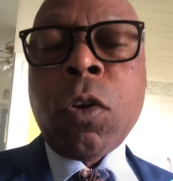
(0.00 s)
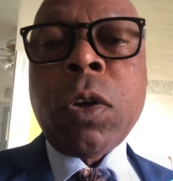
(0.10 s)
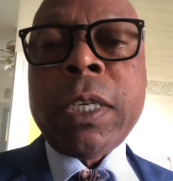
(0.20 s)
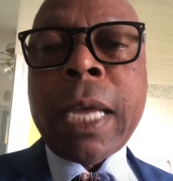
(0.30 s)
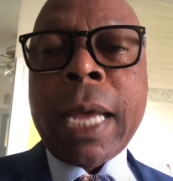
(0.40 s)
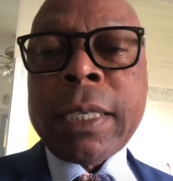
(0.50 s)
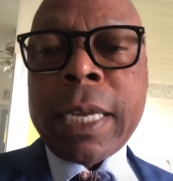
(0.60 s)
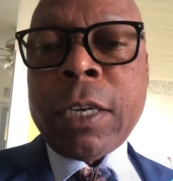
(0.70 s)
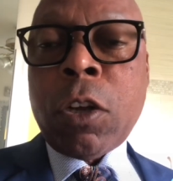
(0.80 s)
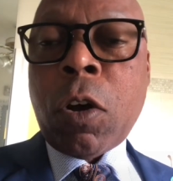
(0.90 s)
that
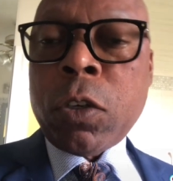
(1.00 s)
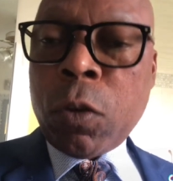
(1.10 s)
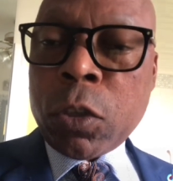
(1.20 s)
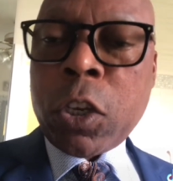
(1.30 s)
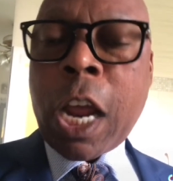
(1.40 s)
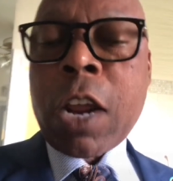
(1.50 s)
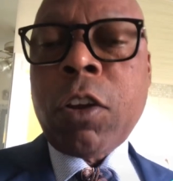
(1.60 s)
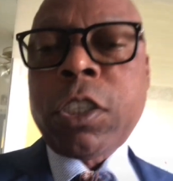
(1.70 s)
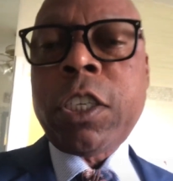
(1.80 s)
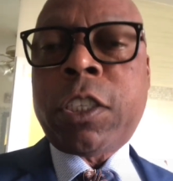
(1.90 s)
all those other
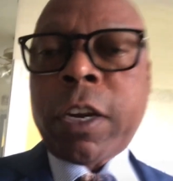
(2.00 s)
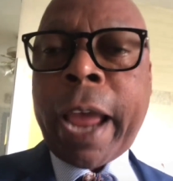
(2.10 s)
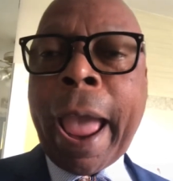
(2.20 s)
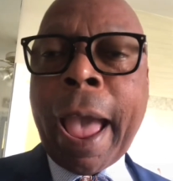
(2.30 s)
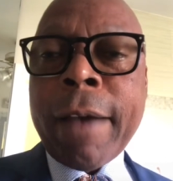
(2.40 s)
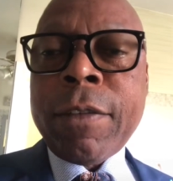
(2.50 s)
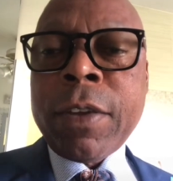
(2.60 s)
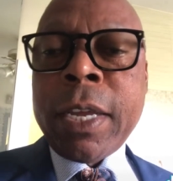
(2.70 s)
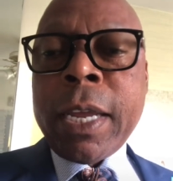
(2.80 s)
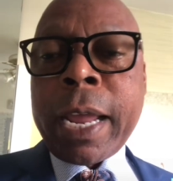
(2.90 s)
countries don't have.
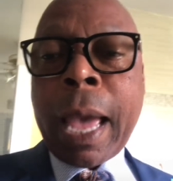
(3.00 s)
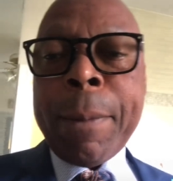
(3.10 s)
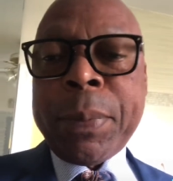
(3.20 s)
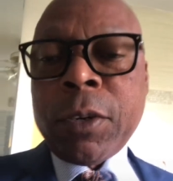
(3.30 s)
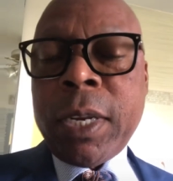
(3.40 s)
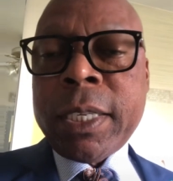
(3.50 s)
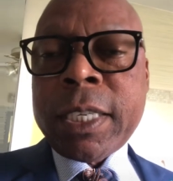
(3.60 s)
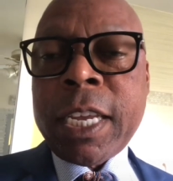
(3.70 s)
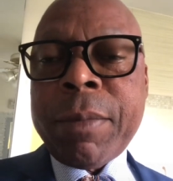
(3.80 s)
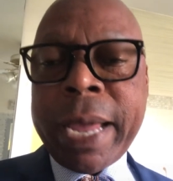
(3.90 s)

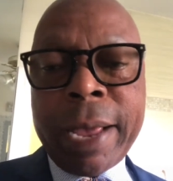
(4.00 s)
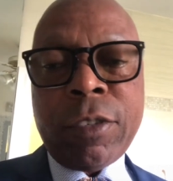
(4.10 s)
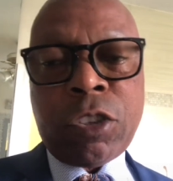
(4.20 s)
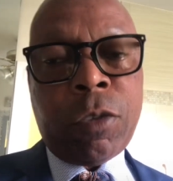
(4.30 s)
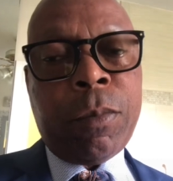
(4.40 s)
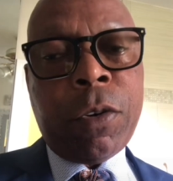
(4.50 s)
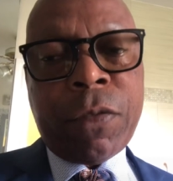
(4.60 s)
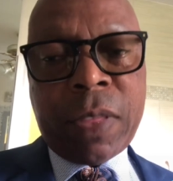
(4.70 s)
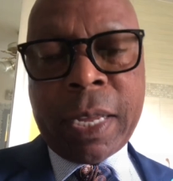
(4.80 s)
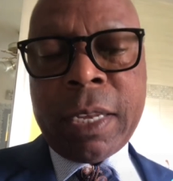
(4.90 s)
Capitalism helps to move
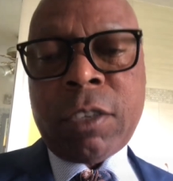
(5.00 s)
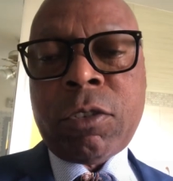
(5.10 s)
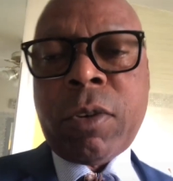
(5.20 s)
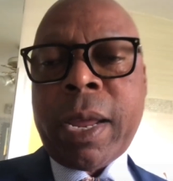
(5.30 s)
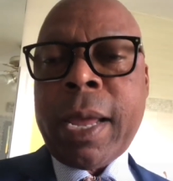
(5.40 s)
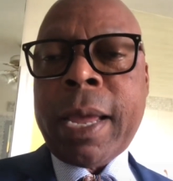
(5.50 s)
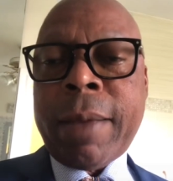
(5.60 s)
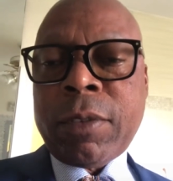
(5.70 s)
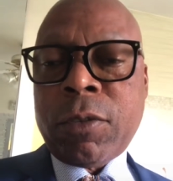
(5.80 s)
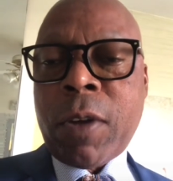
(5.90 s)
things,
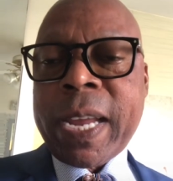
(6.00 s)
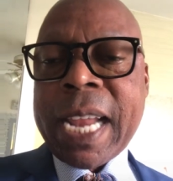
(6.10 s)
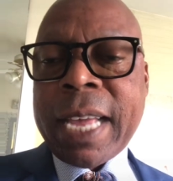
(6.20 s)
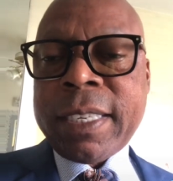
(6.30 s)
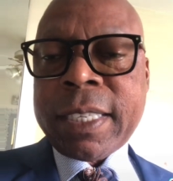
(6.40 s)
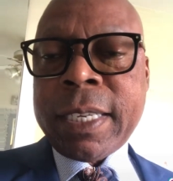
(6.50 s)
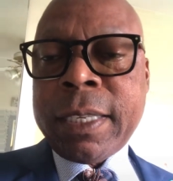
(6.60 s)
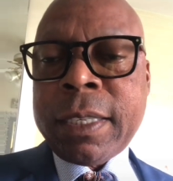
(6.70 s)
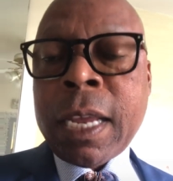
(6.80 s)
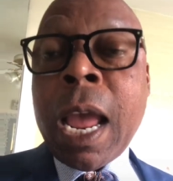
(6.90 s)
helps to organize
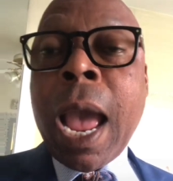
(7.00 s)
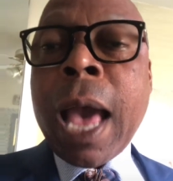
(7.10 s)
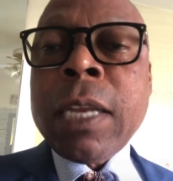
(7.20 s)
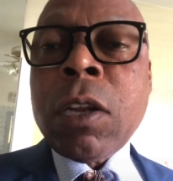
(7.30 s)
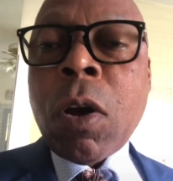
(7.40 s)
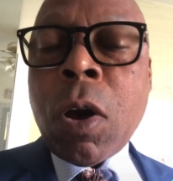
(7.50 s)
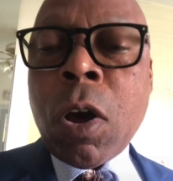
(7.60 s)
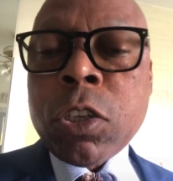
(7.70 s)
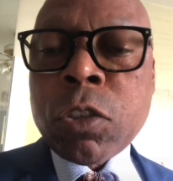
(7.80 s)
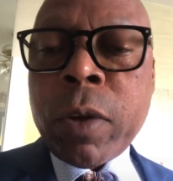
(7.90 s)
things, and
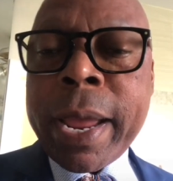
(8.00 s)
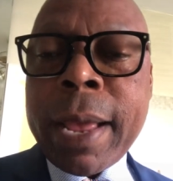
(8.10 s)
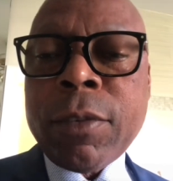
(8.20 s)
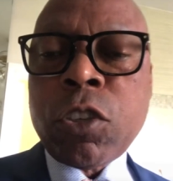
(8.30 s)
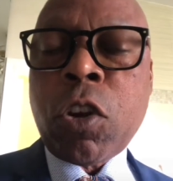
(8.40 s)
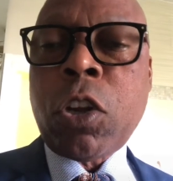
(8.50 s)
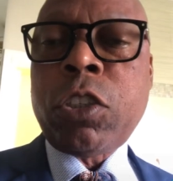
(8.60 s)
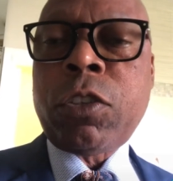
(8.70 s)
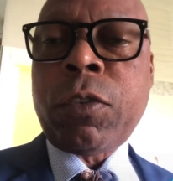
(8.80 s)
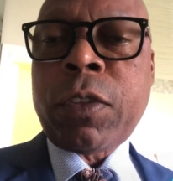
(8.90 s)
also helps to
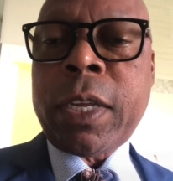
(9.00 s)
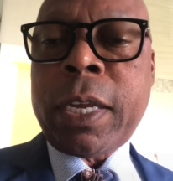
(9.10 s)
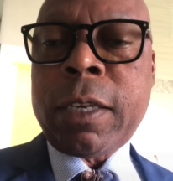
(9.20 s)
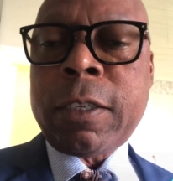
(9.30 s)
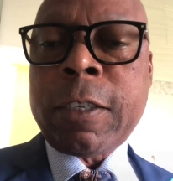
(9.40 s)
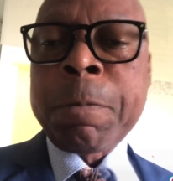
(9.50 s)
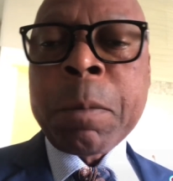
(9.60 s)
control things.